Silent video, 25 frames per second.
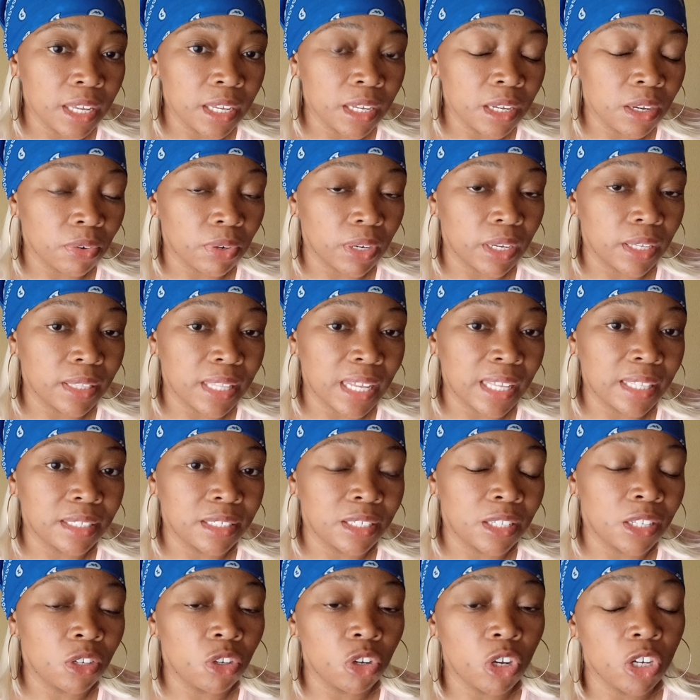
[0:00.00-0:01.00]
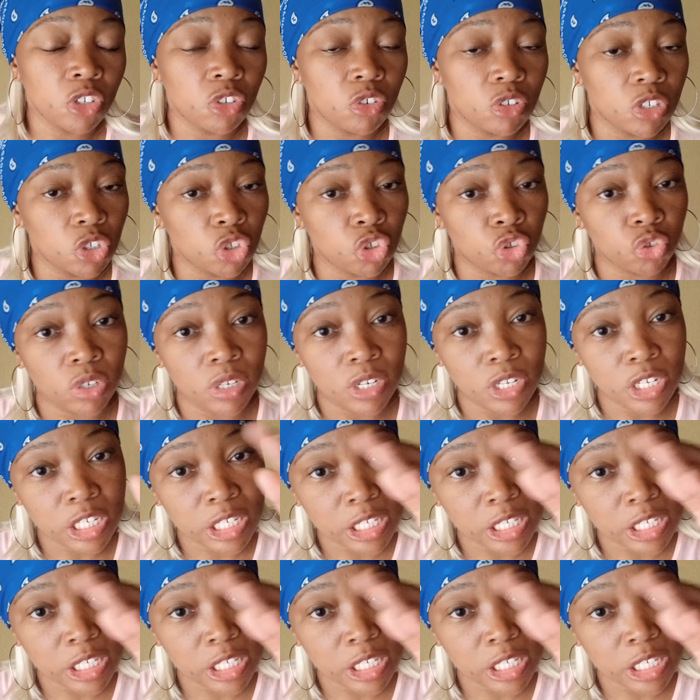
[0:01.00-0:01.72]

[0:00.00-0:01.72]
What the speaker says: angry that the Lord literally